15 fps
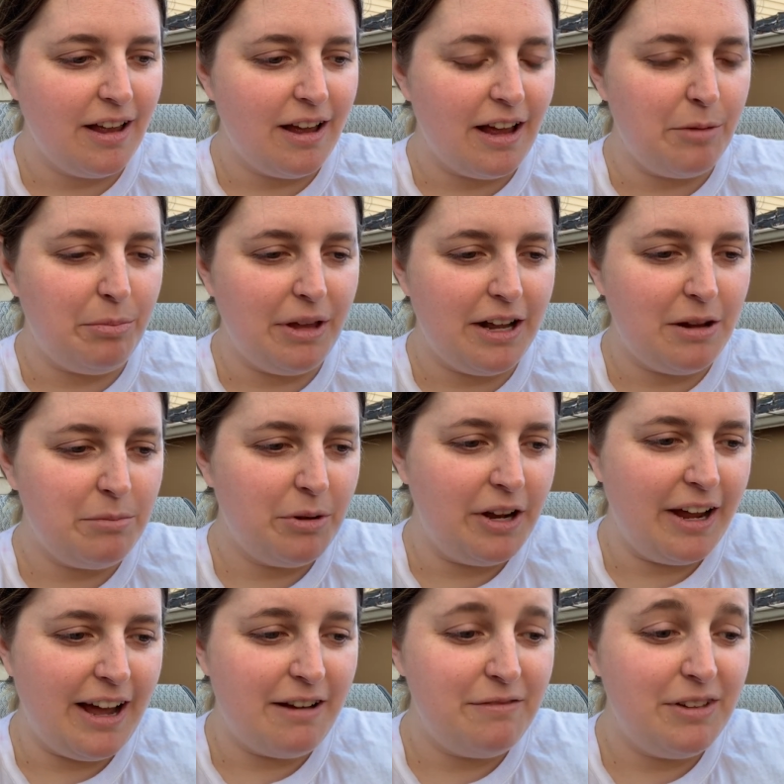I plan on
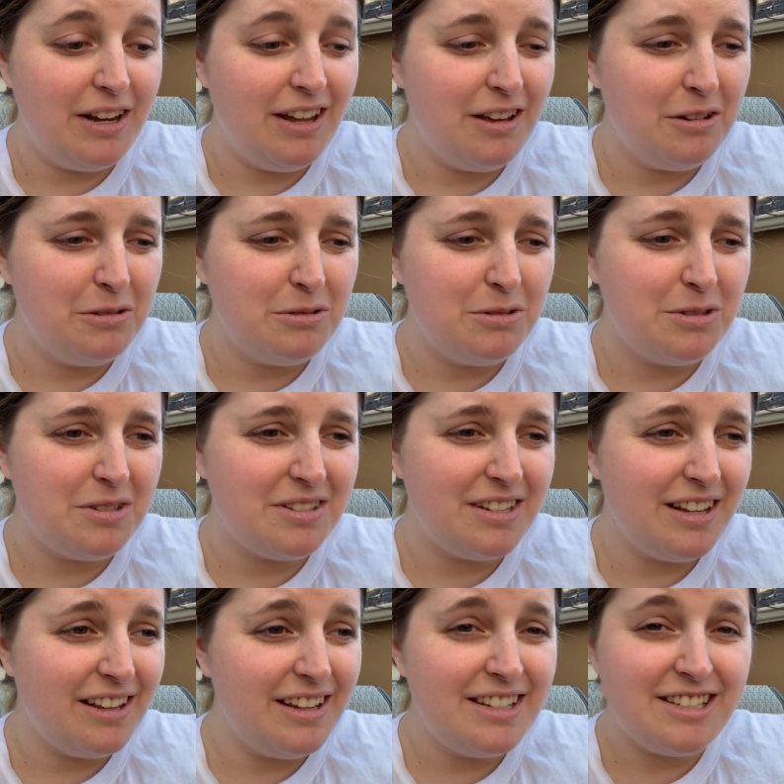putting out videos
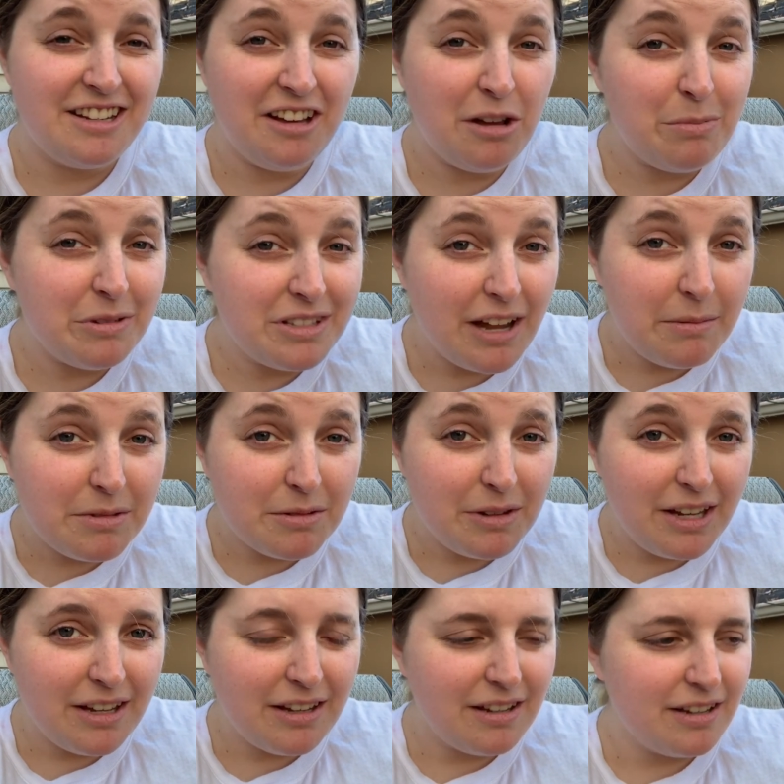at least a couple times a
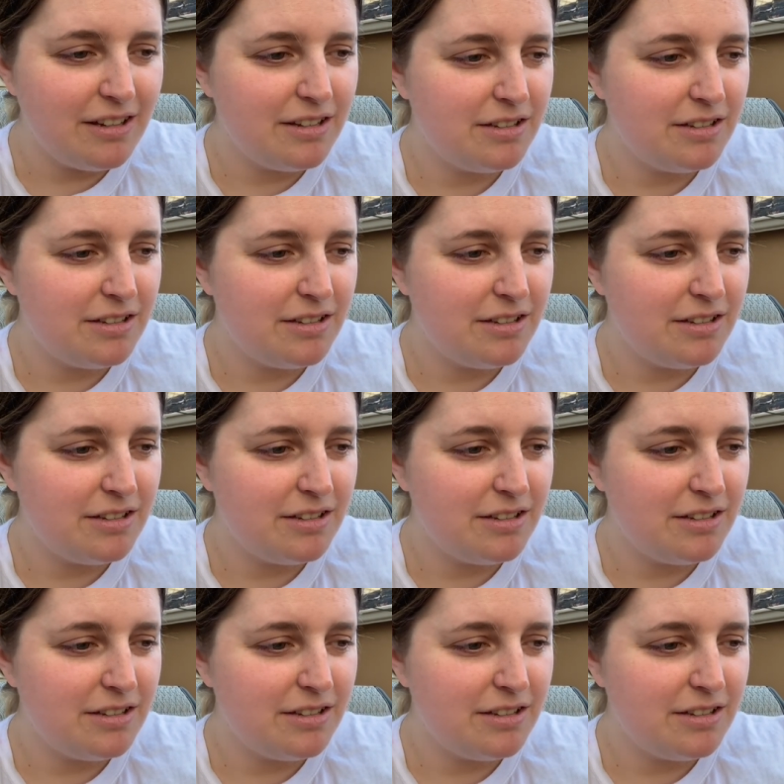week.